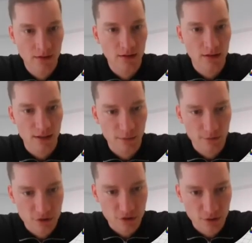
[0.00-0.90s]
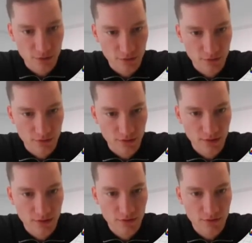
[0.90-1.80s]
and I will show you the
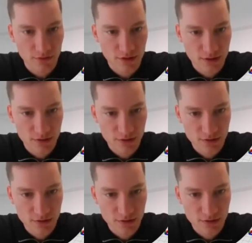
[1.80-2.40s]
cross sections.